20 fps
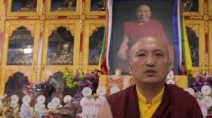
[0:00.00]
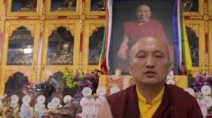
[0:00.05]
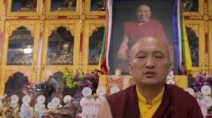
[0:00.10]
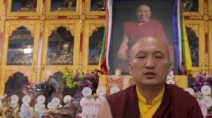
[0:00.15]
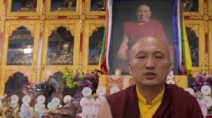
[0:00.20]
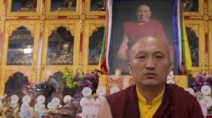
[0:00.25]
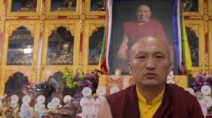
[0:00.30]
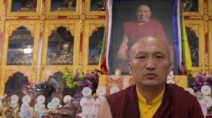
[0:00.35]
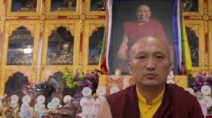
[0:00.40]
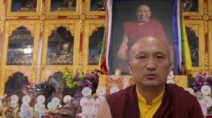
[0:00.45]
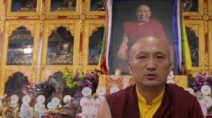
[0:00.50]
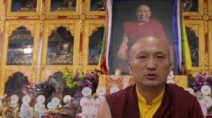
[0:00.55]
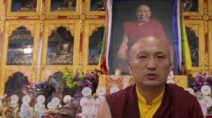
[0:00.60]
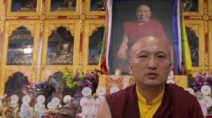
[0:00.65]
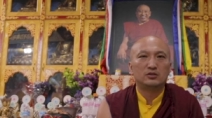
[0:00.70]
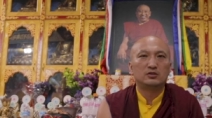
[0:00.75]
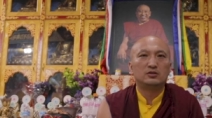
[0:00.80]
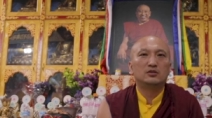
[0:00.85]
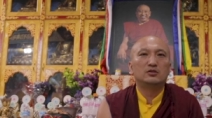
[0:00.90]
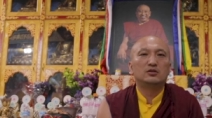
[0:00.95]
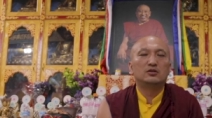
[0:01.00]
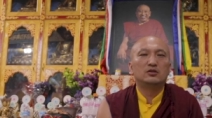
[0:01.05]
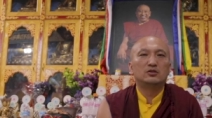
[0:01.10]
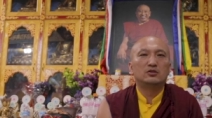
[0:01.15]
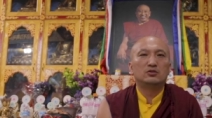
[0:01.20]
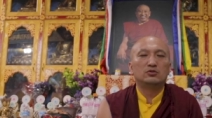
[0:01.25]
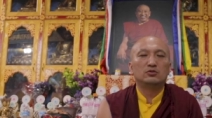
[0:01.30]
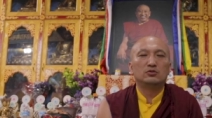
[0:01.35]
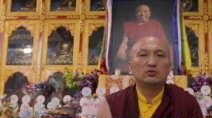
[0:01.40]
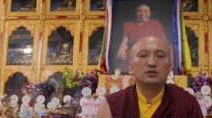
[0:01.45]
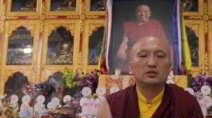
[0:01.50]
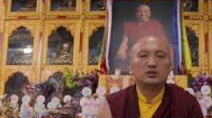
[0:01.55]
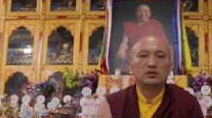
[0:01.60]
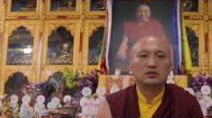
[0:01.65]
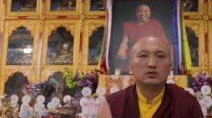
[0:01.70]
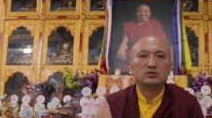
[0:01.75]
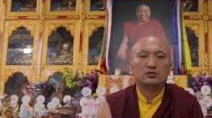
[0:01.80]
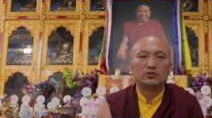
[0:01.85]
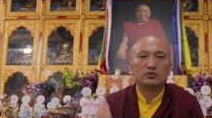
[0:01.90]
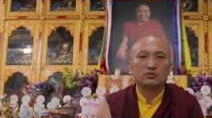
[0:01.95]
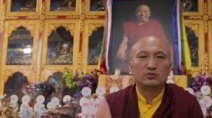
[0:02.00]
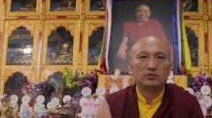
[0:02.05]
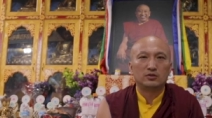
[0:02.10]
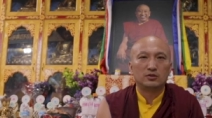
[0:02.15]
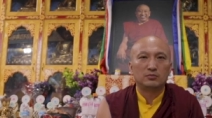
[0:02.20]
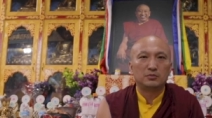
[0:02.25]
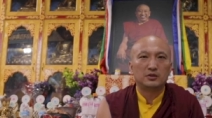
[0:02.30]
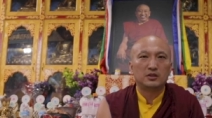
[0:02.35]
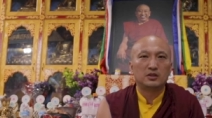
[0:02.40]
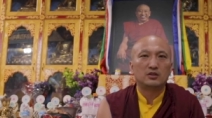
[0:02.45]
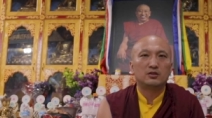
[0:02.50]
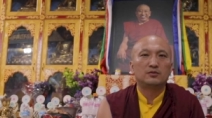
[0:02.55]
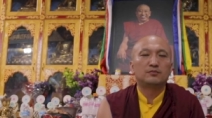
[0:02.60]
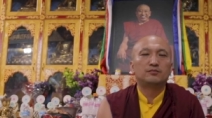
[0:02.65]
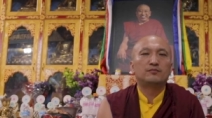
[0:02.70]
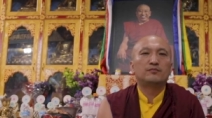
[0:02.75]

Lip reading: Thrangu Rinpoche. So it is not only me.